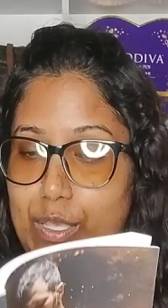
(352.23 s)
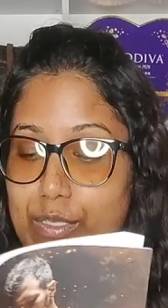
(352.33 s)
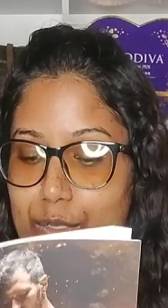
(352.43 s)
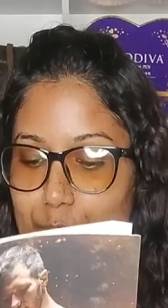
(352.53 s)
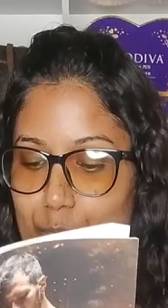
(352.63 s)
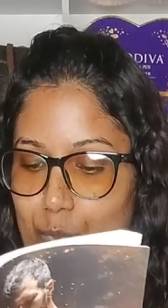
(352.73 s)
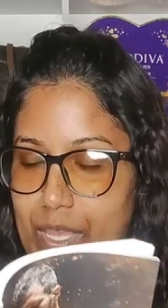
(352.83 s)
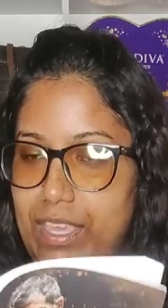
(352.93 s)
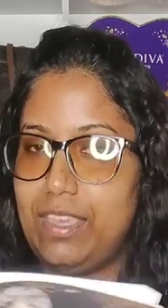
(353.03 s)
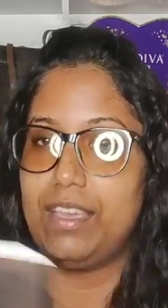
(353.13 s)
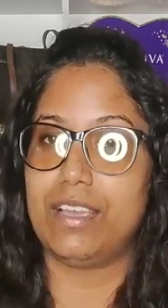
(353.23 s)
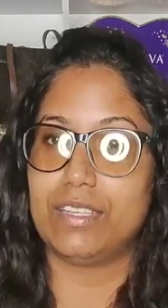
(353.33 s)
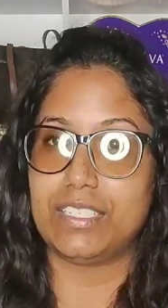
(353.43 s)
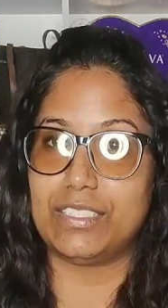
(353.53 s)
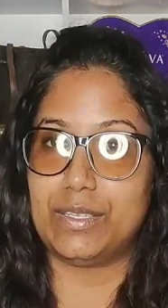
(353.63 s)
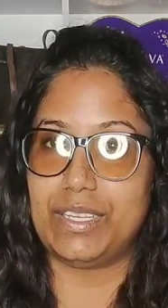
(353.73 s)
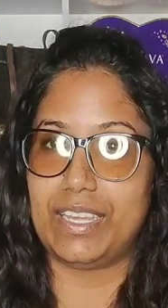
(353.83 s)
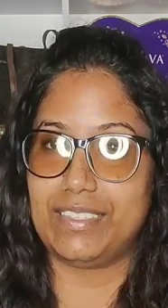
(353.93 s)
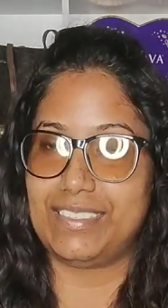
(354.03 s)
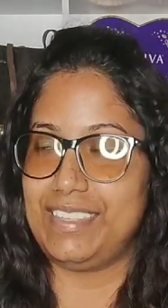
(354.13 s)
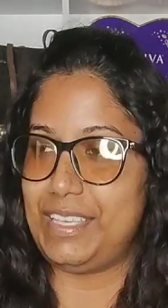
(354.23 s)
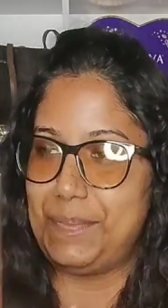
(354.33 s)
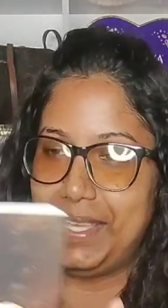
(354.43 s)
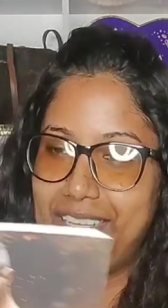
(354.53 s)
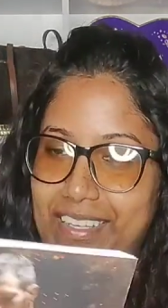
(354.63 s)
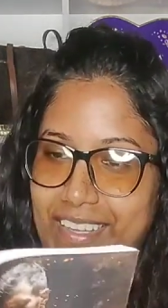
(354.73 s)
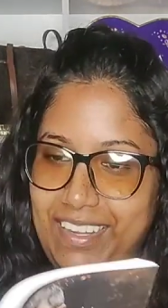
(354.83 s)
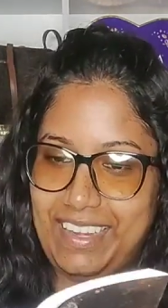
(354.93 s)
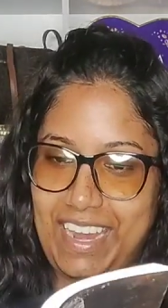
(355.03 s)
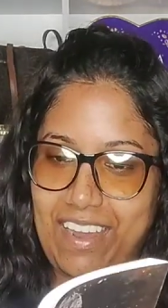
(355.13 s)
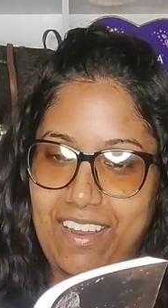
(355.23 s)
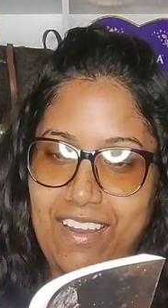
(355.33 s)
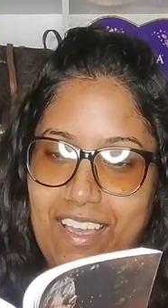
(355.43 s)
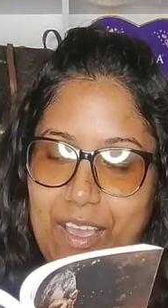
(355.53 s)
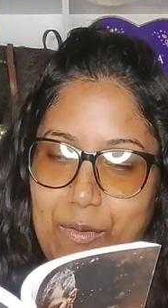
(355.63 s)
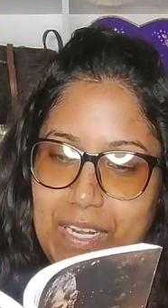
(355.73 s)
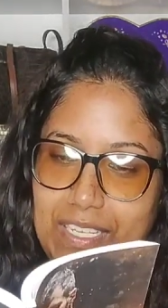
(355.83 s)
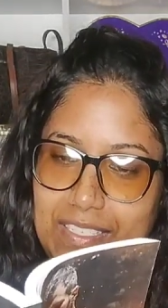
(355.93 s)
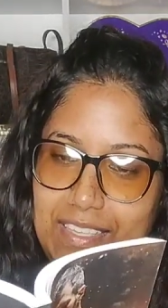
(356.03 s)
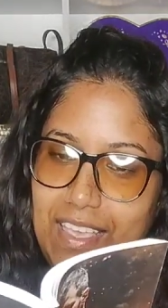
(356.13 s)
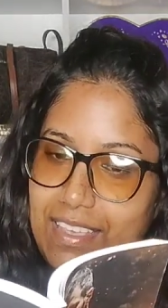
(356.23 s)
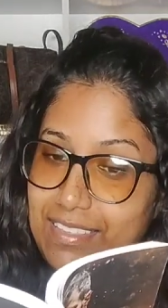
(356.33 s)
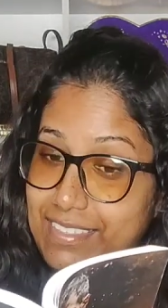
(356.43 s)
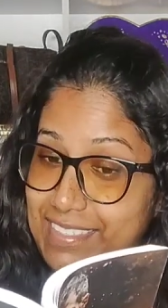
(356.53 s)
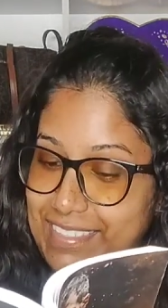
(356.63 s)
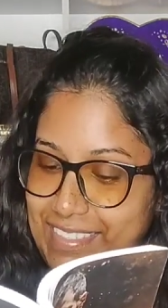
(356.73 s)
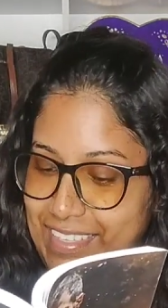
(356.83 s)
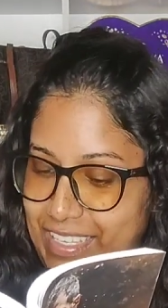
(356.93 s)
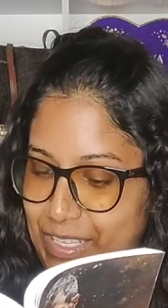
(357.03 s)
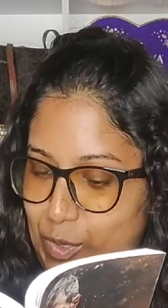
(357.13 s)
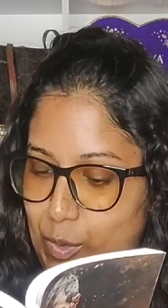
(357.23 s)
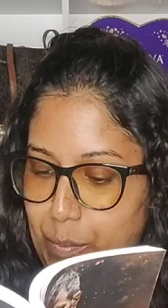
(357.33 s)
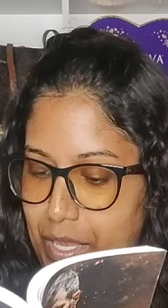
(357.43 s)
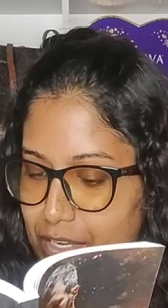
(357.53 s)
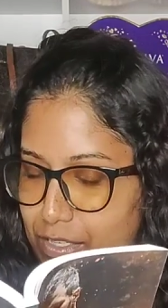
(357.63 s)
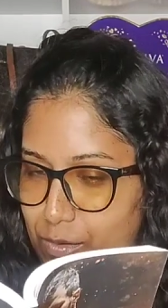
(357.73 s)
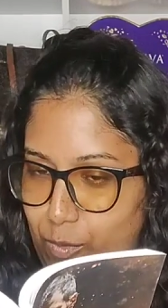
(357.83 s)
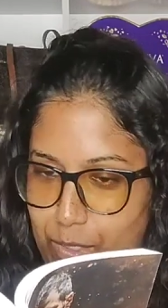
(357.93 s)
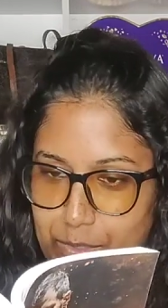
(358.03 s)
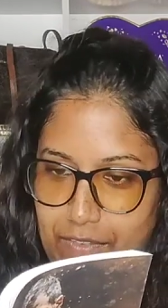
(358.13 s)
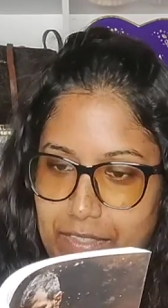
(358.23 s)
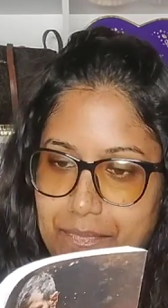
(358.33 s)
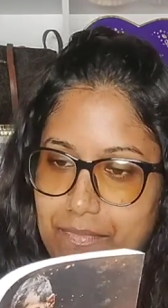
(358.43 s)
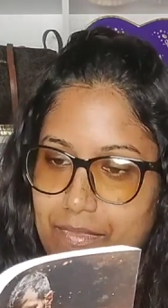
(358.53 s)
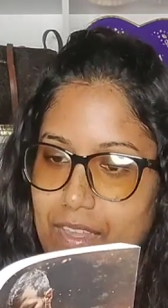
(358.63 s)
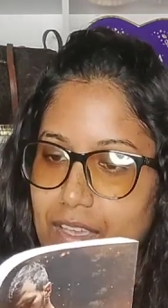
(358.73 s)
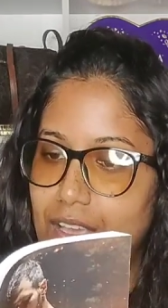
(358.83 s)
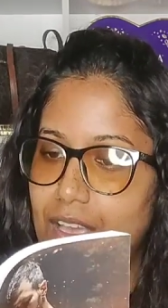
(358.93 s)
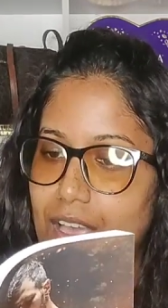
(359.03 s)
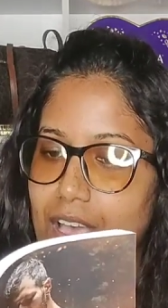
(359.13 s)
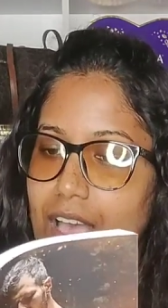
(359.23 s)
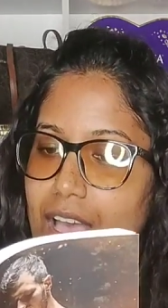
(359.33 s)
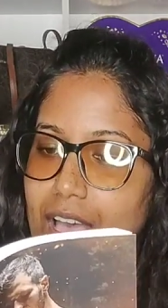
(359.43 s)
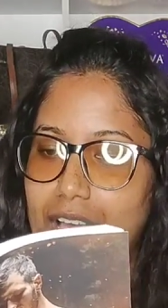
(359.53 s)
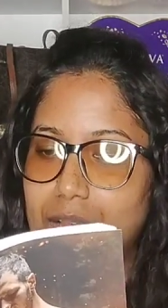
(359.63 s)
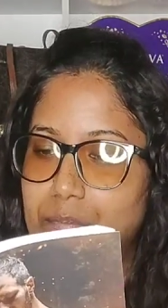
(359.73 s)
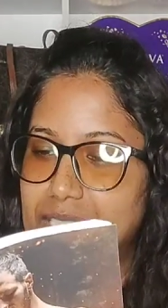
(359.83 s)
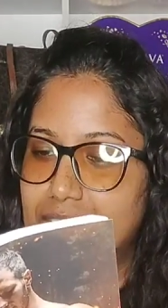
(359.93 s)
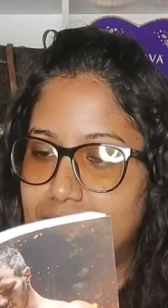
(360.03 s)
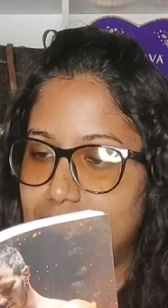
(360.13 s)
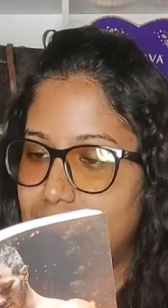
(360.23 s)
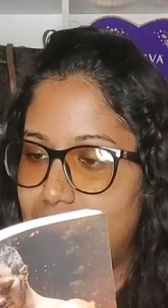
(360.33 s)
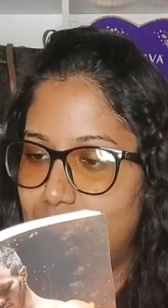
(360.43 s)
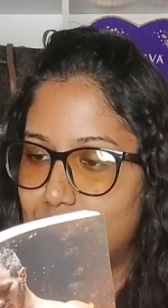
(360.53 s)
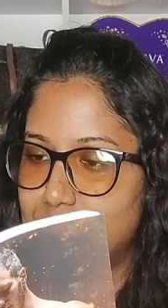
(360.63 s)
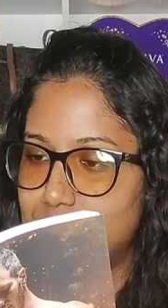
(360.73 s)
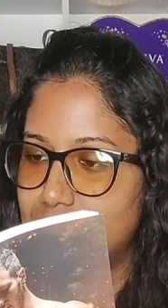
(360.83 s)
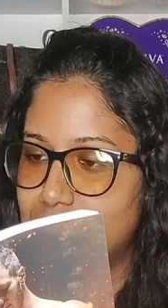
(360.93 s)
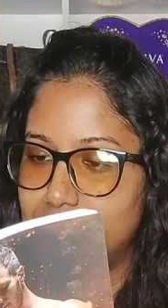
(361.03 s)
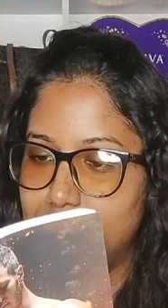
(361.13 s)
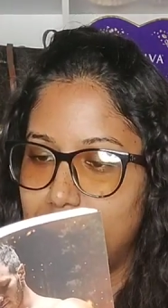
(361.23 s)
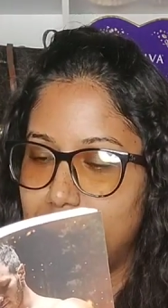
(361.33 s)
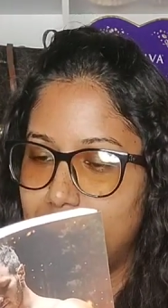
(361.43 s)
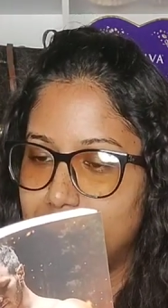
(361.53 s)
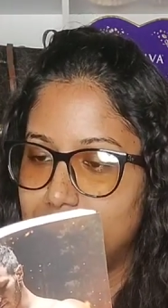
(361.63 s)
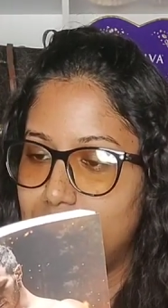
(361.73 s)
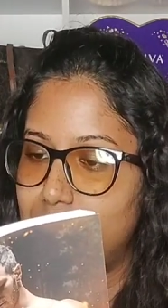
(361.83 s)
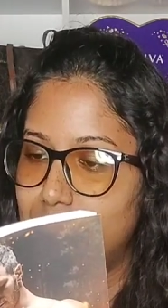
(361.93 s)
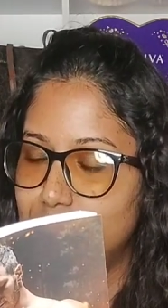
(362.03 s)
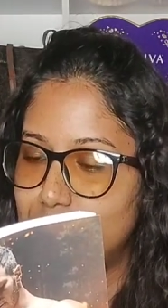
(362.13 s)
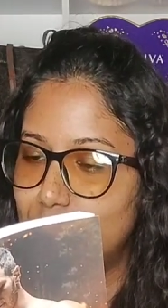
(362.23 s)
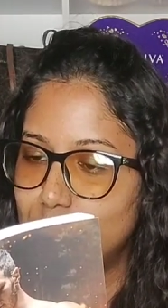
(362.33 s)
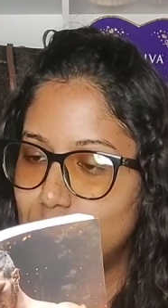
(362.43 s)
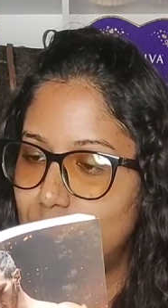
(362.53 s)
So we are just going to get a sneak peek in here and what it says on page 107. I'm pathetic, I whispered under my breath. My short